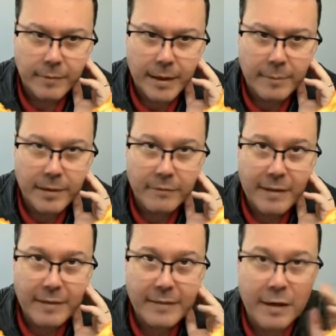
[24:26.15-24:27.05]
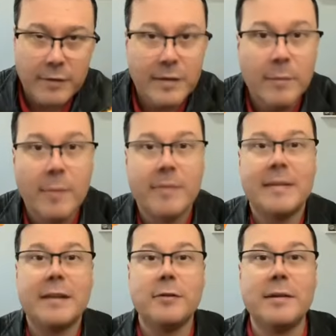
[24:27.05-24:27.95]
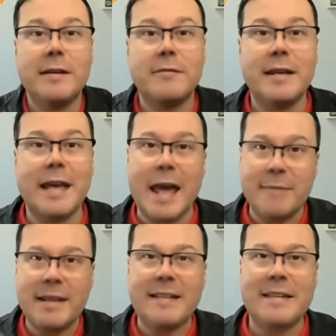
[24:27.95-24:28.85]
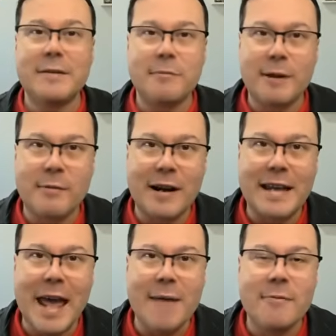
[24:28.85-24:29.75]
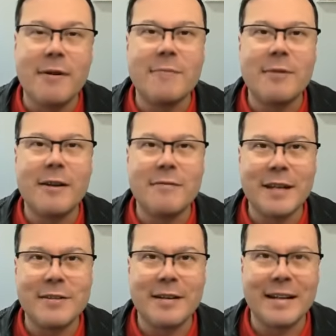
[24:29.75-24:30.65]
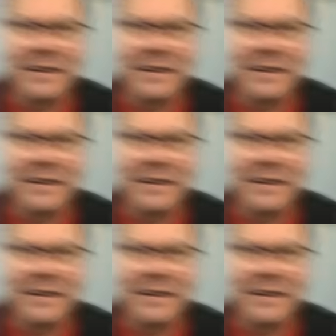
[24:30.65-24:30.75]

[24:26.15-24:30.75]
I believe that now it's the moment that you leave the game. That's it, 1 more game, 1 more victory.